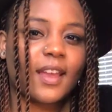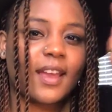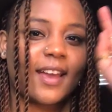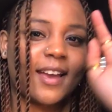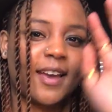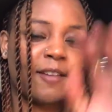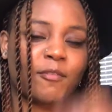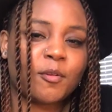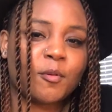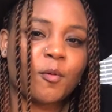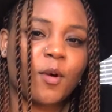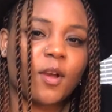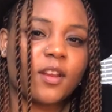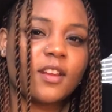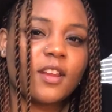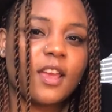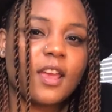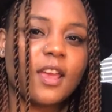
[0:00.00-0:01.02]
Hi
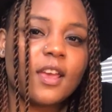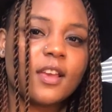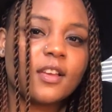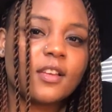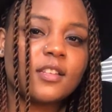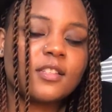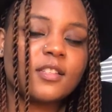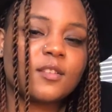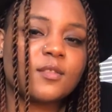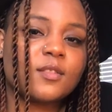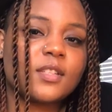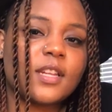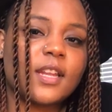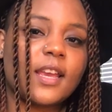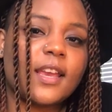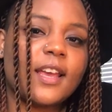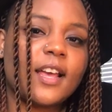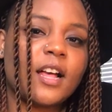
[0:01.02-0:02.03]
everyone. So
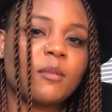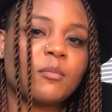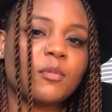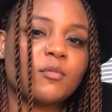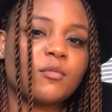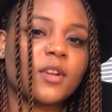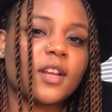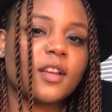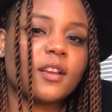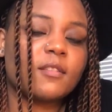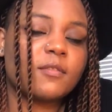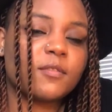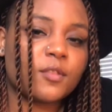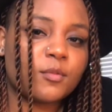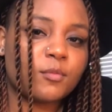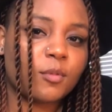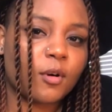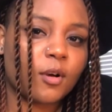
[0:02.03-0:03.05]
today I'll be reading a
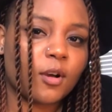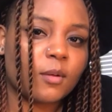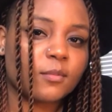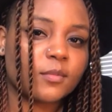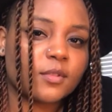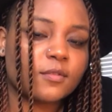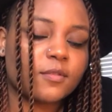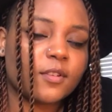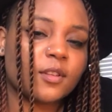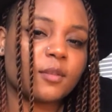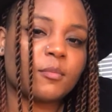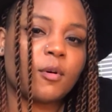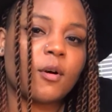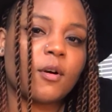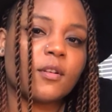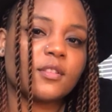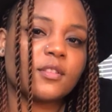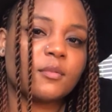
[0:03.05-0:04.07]
few poems for the
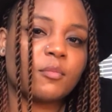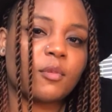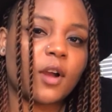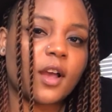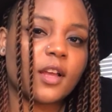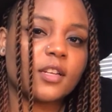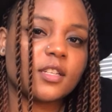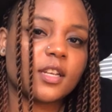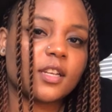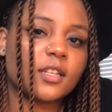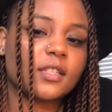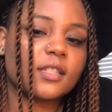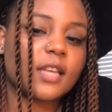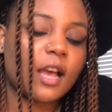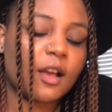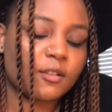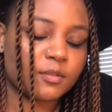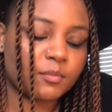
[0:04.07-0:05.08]
Poetry Project's
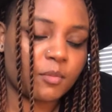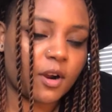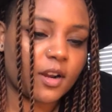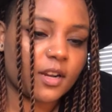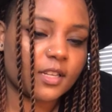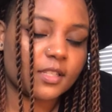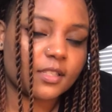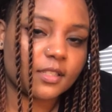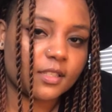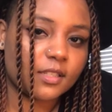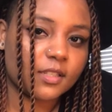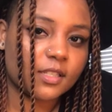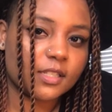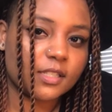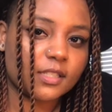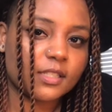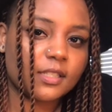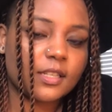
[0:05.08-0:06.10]
House Party
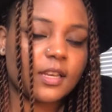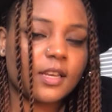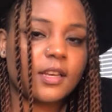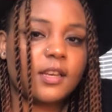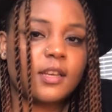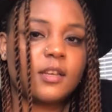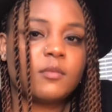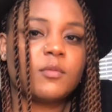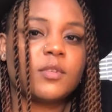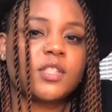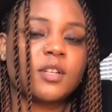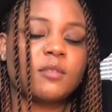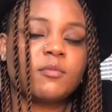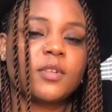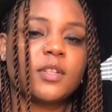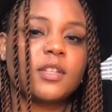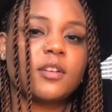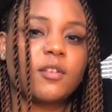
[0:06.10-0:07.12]
series, which I'm
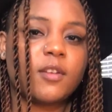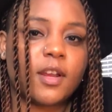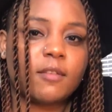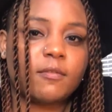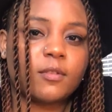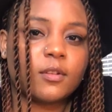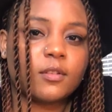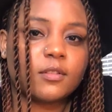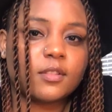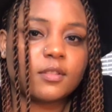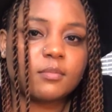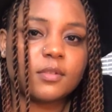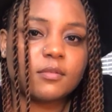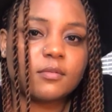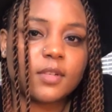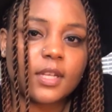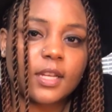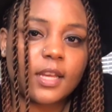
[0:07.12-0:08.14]
really grateful to be
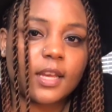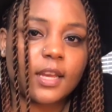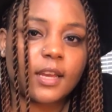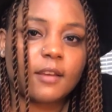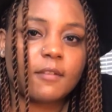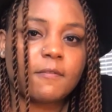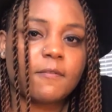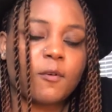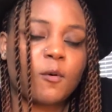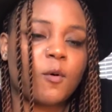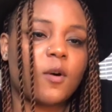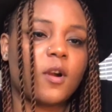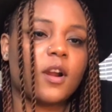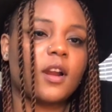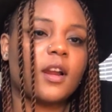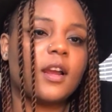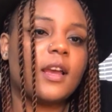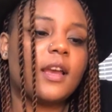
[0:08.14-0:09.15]
reading
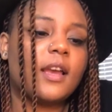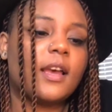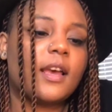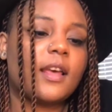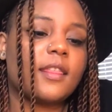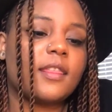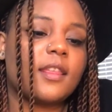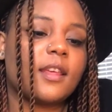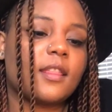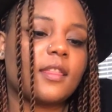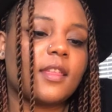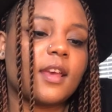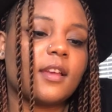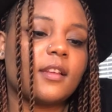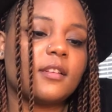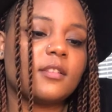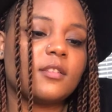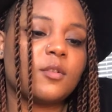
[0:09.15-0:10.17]
for. I think
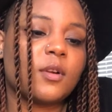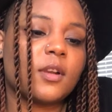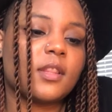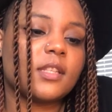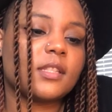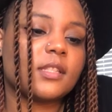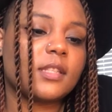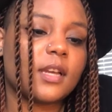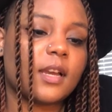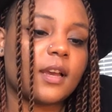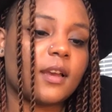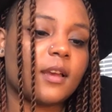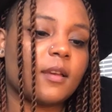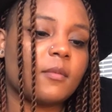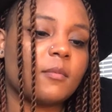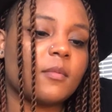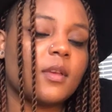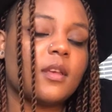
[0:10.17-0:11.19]
that during this
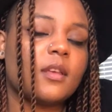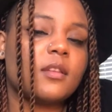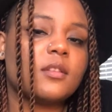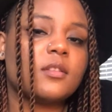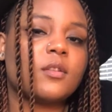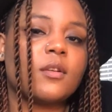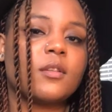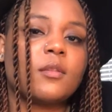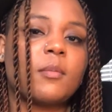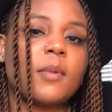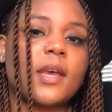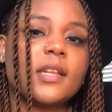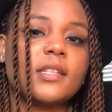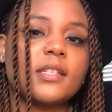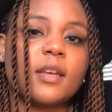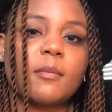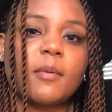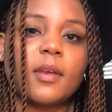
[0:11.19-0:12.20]
time, during the
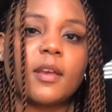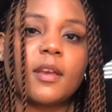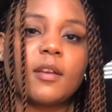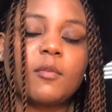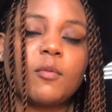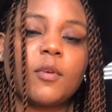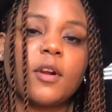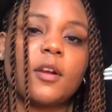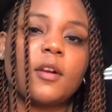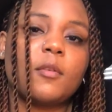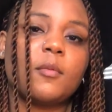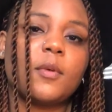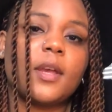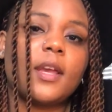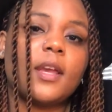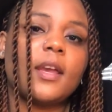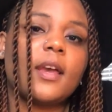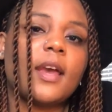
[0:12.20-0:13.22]
pandemic, where
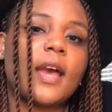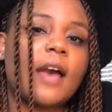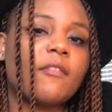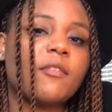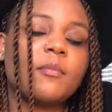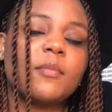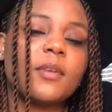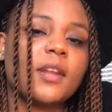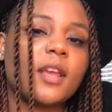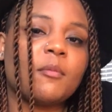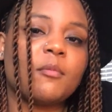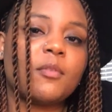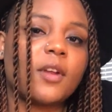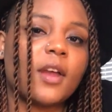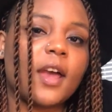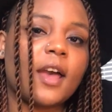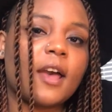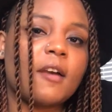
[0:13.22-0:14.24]
we haven't been able to
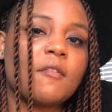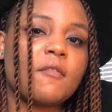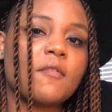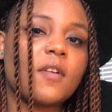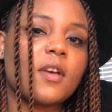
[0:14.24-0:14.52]
have